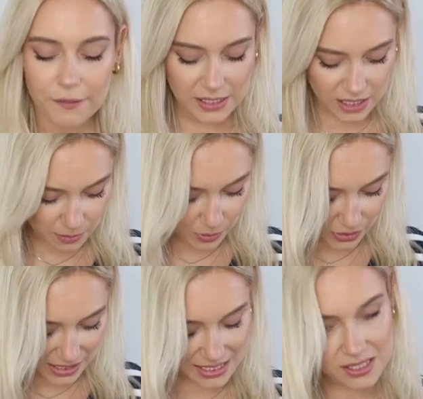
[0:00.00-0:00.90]
For example,
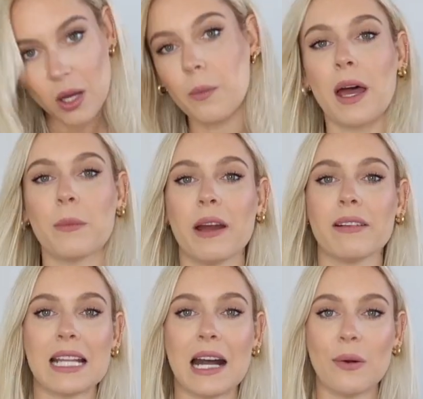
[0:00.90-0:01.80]
this top that I'm
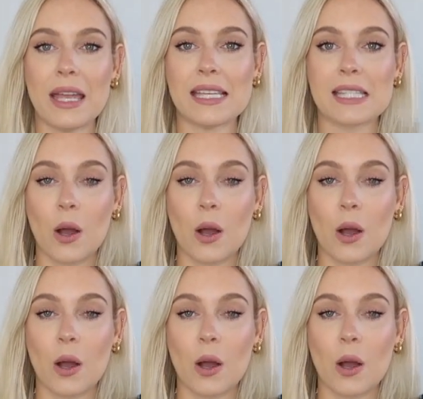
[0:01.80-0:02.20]
wearing now is